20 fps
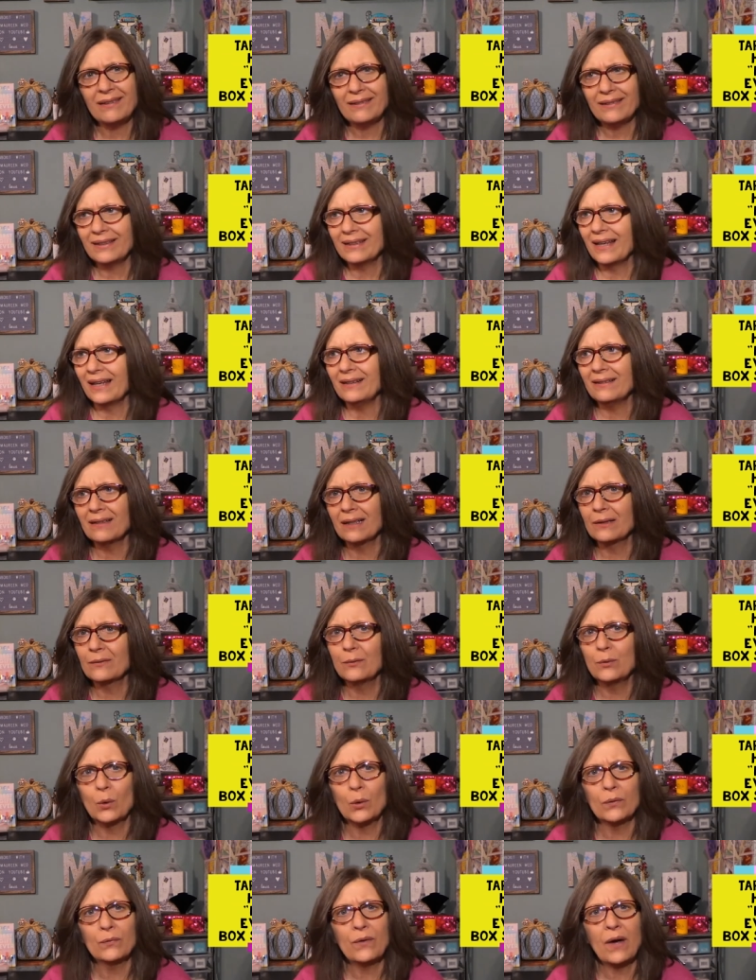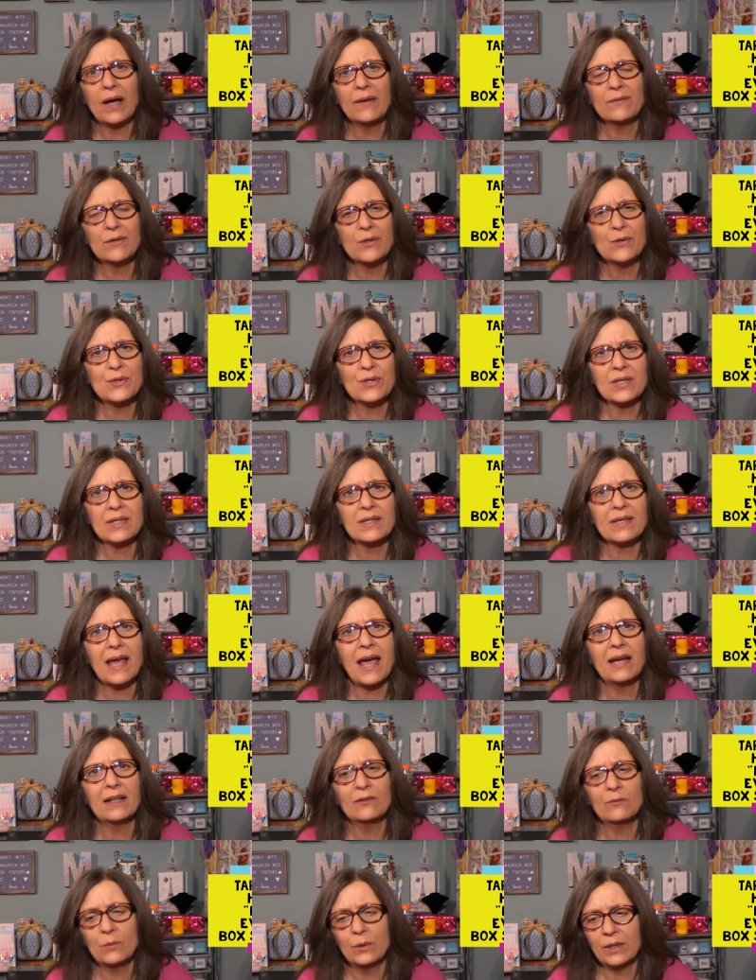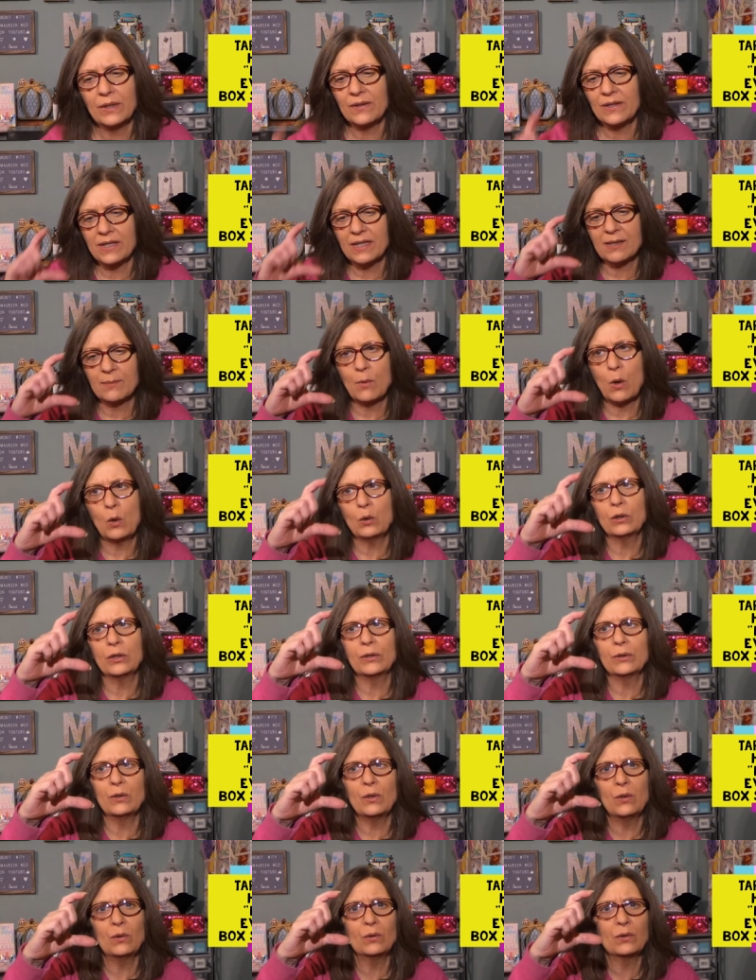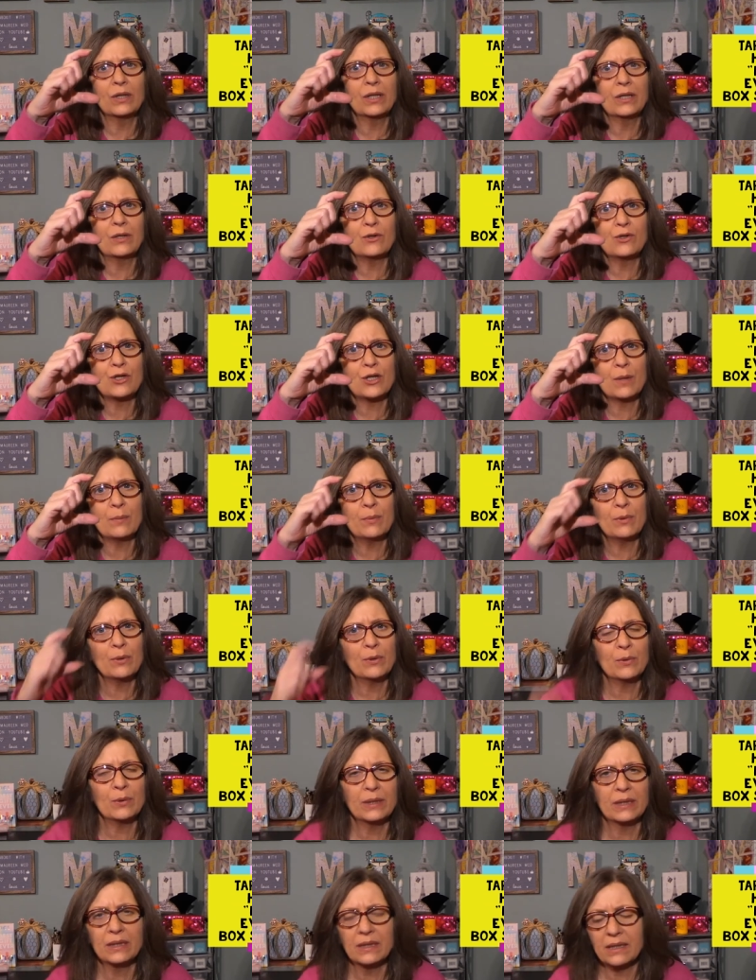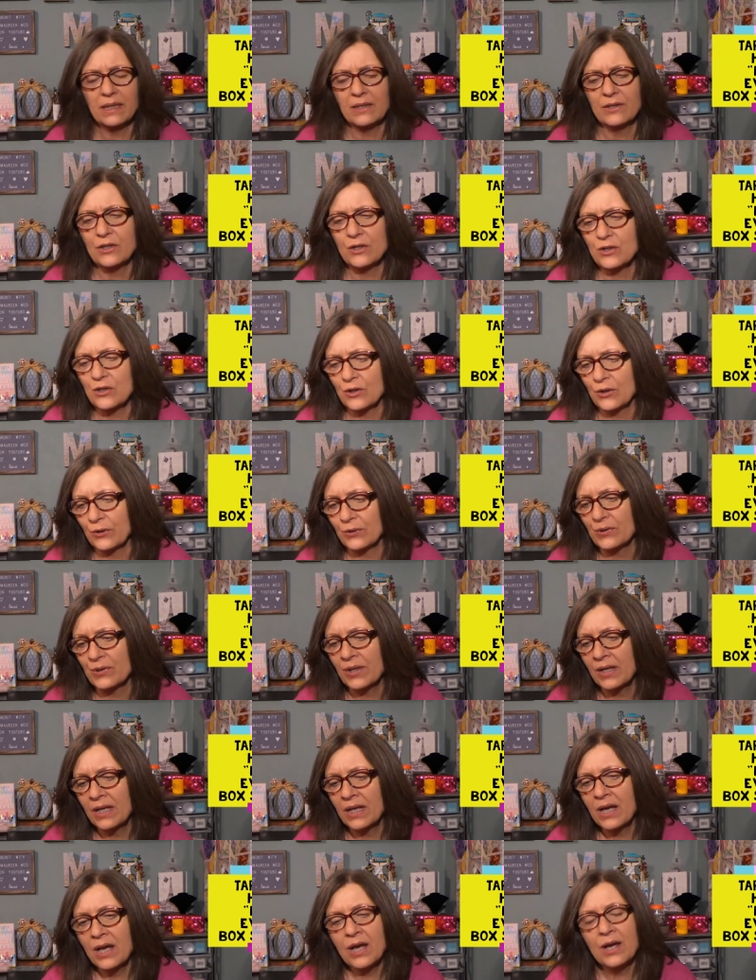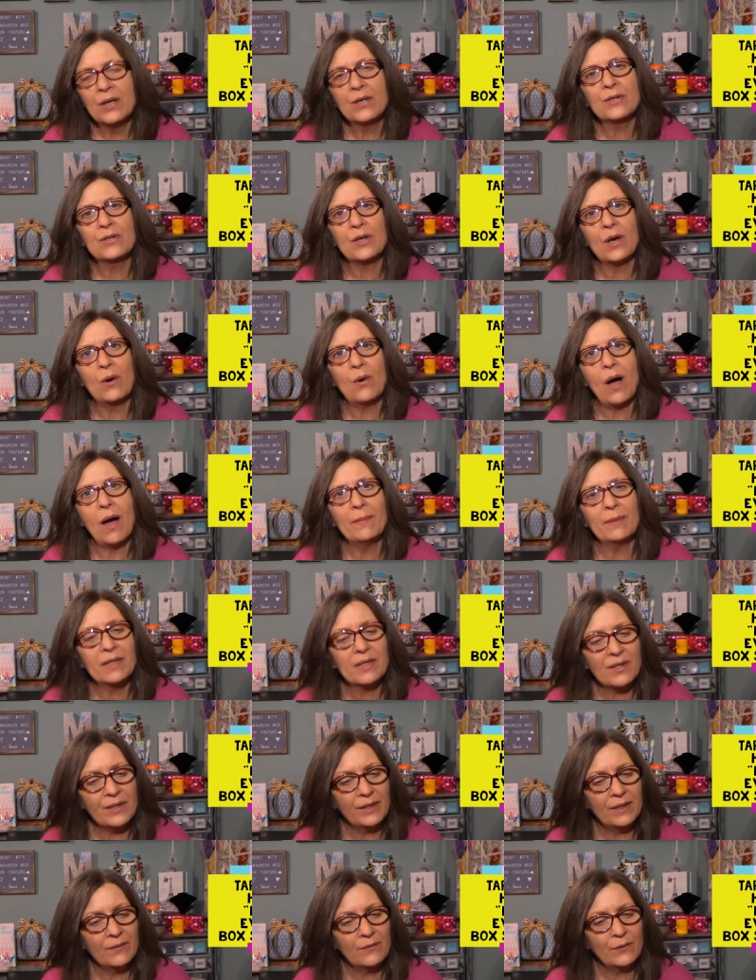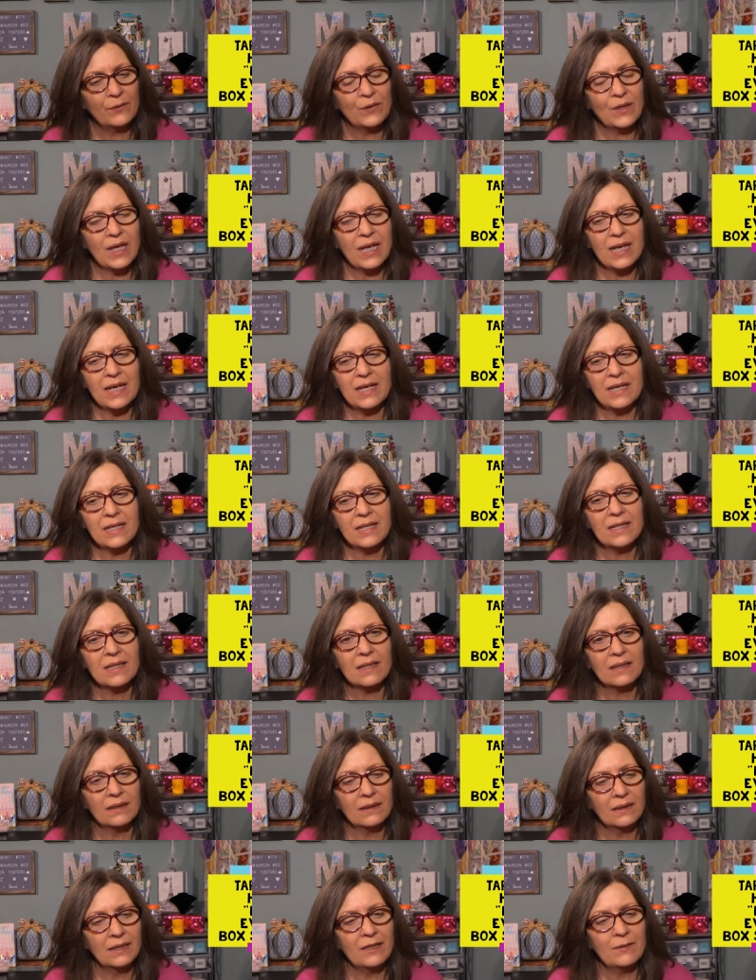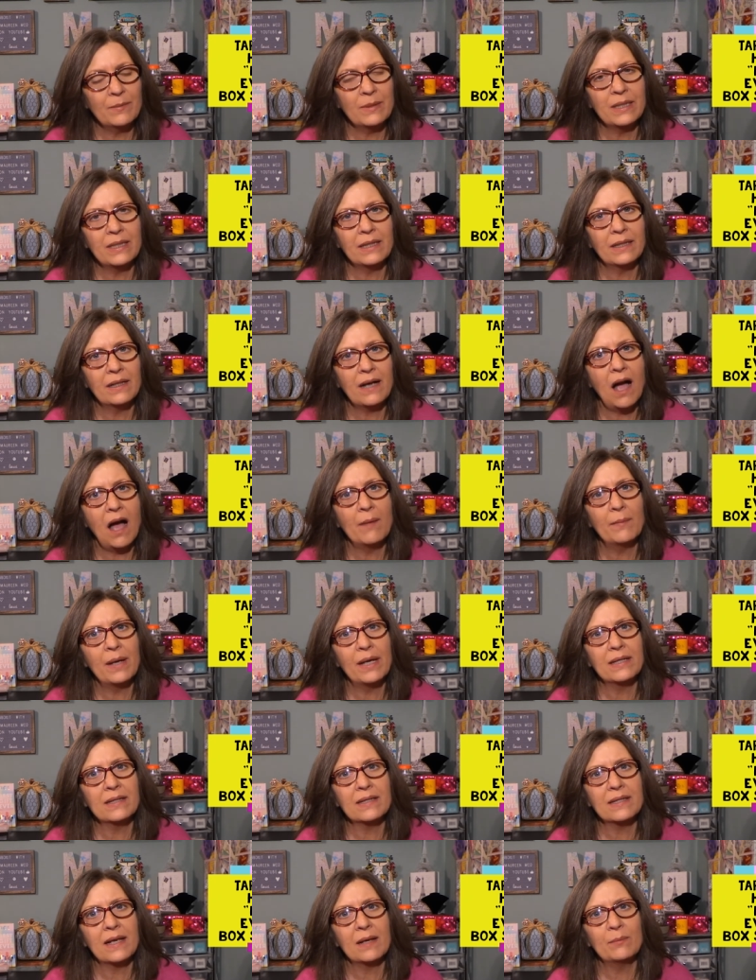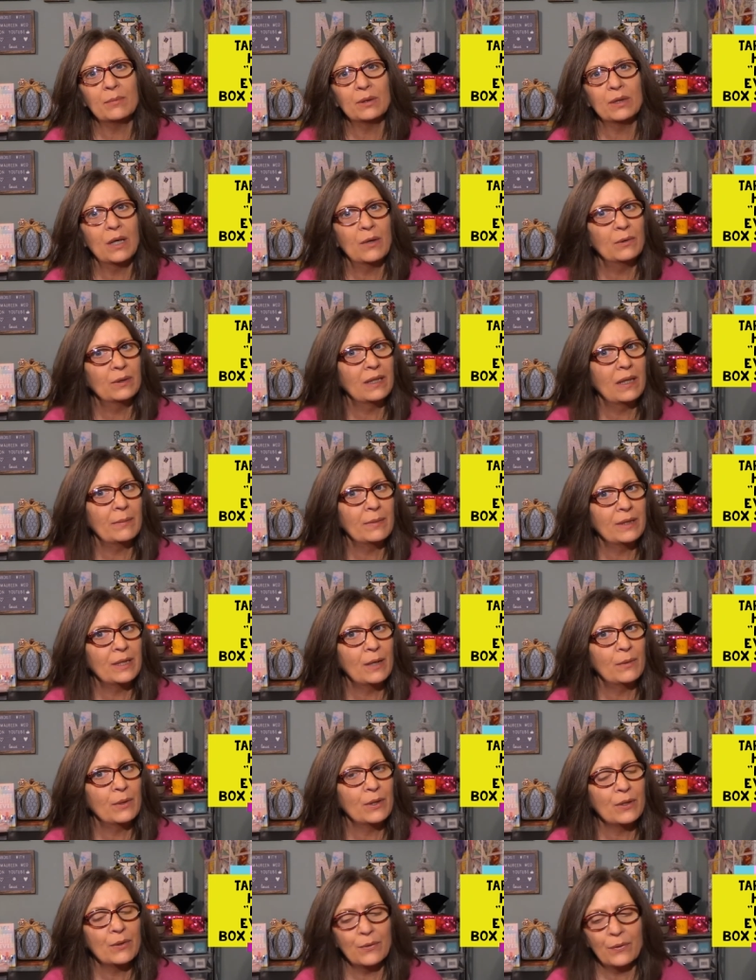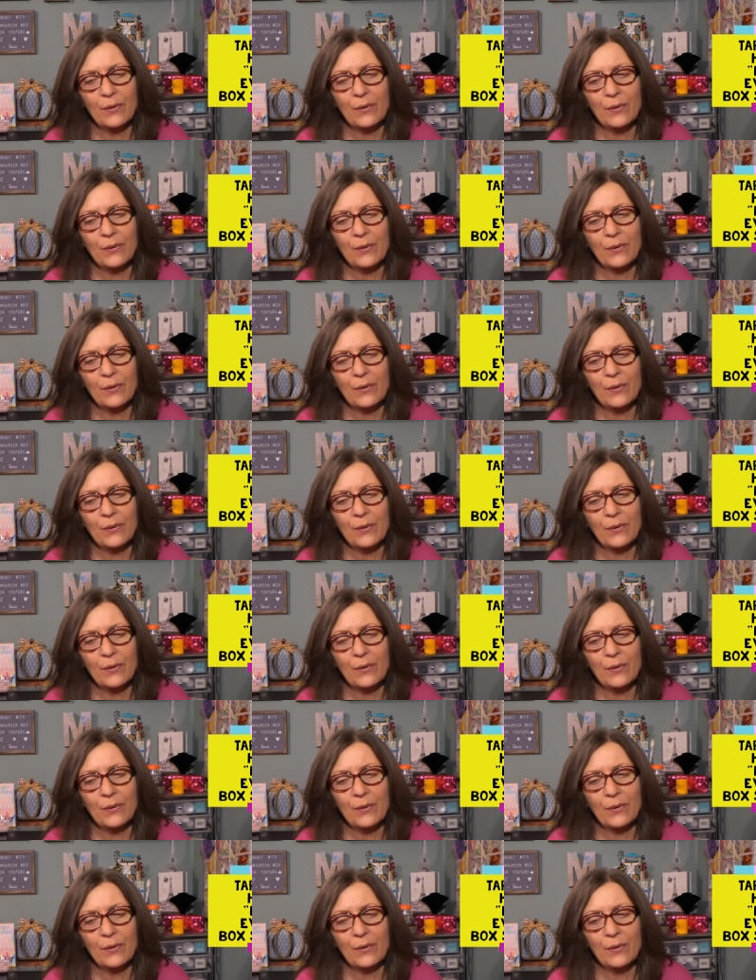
can get like four or five uses out of one of these small little, you know, shampoo and conditioners. So I'm excited for these. Leave me a comment down below and let me know what you